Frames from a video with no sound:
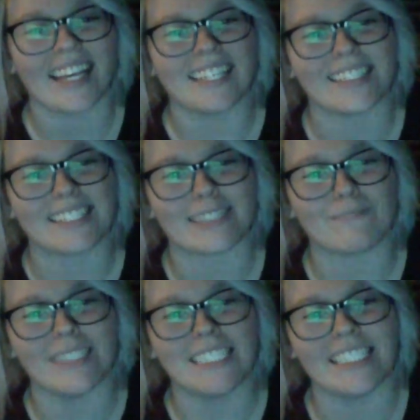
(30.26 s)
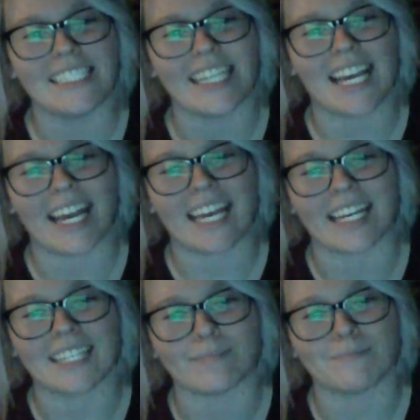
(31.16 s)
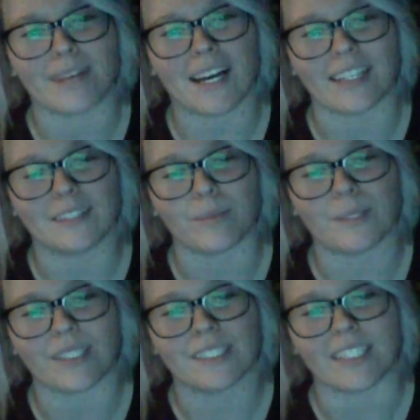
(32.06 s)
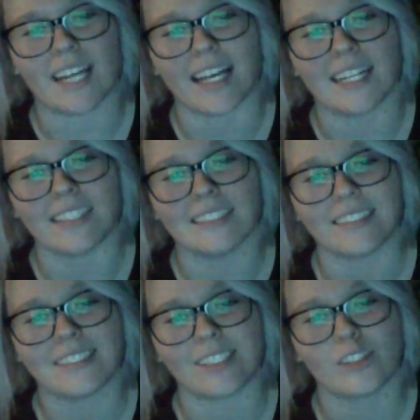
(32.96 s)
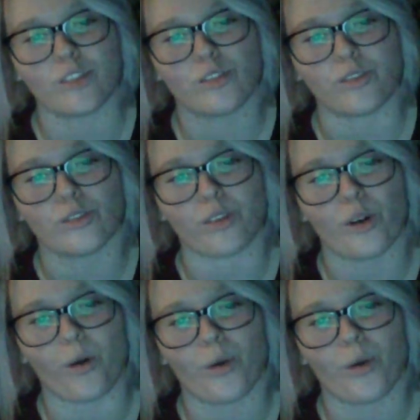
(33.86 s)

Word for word: It's me and my little brother L, so